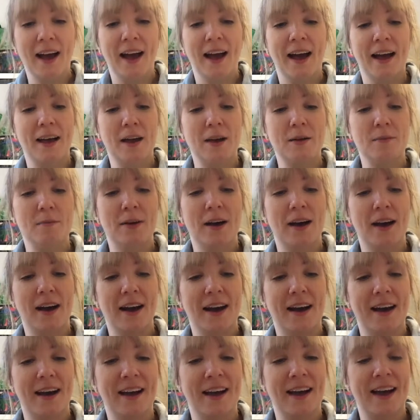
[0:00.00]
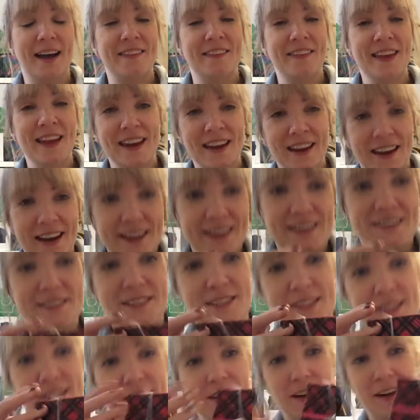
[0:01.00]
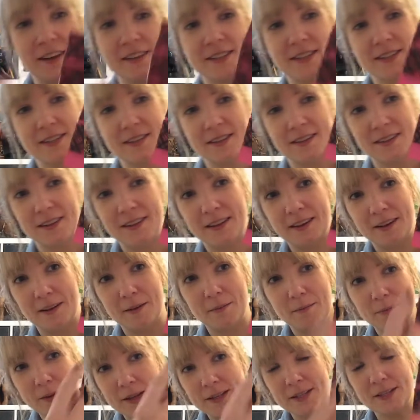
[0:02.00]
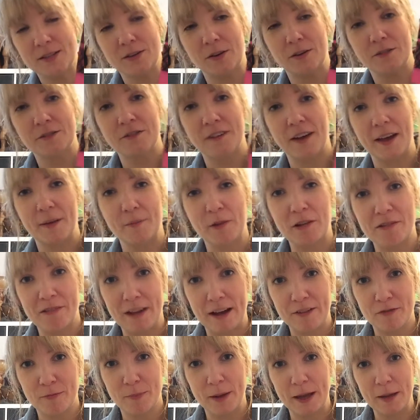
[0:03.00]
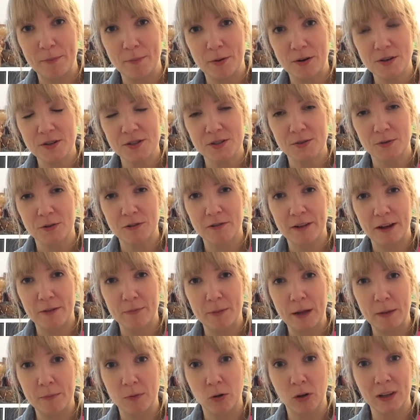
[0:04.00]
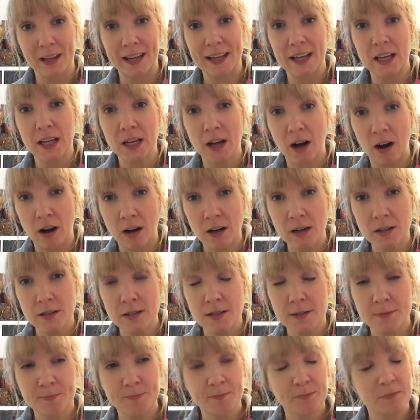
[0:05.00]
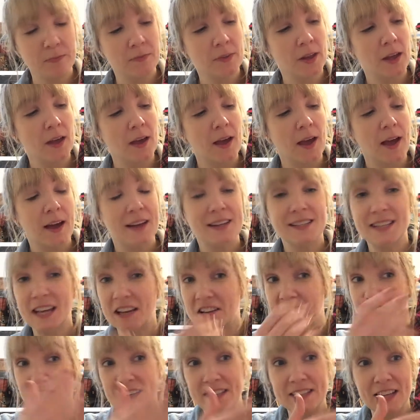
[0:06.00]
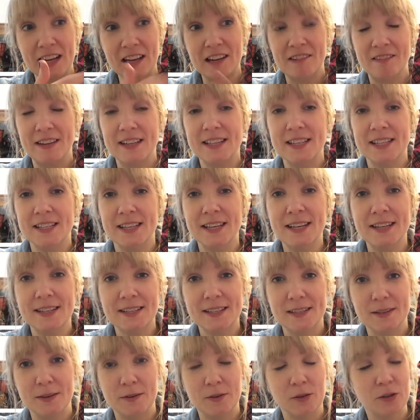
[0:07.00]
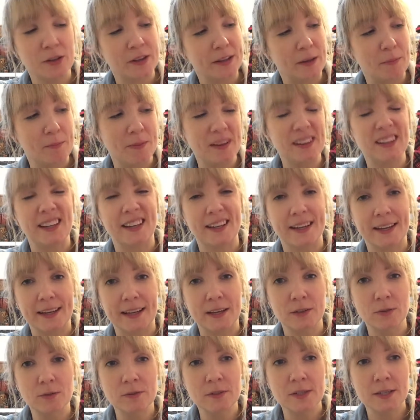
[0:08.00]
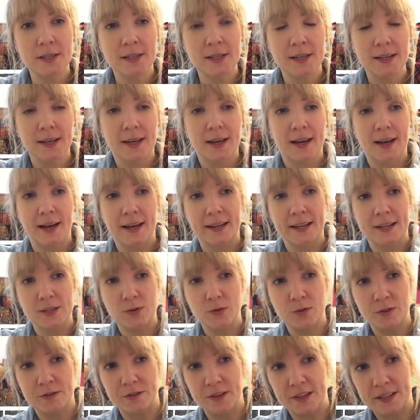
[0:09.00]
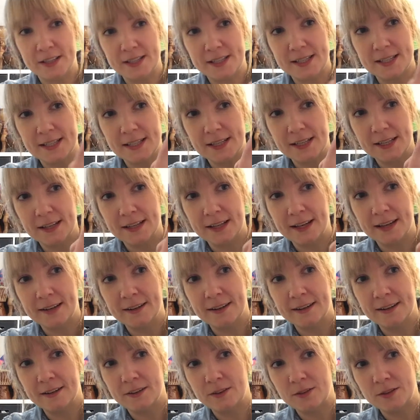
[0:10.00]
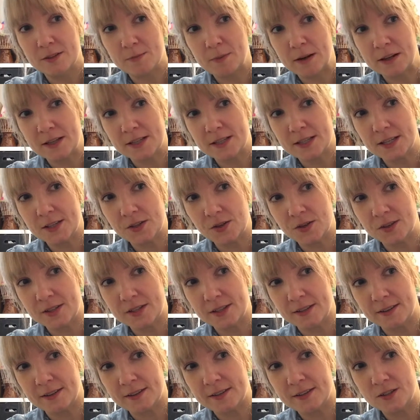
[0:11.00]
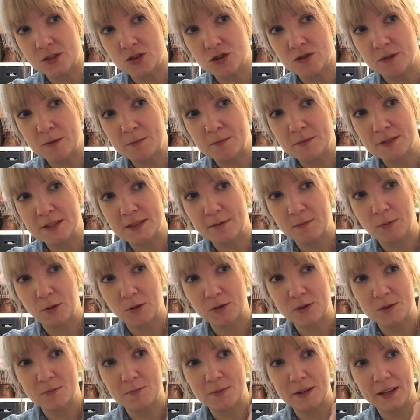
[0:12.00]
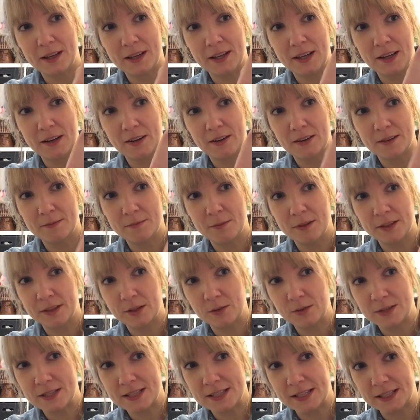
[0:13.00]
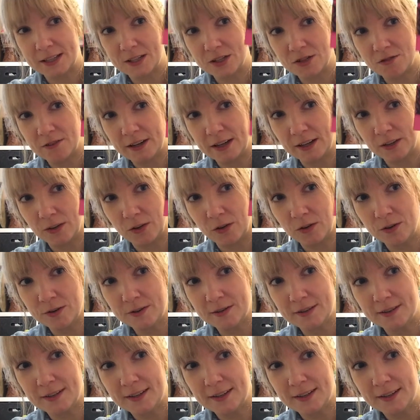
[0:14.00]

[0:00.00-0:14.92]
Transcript: And then I just cut a piece of craft paper, so craft paper like card. Decorated it to look a bit like a kilt. And I don't know if you can see, I then used a pair of scissors and trimmed the bottom bit here, put little slits right along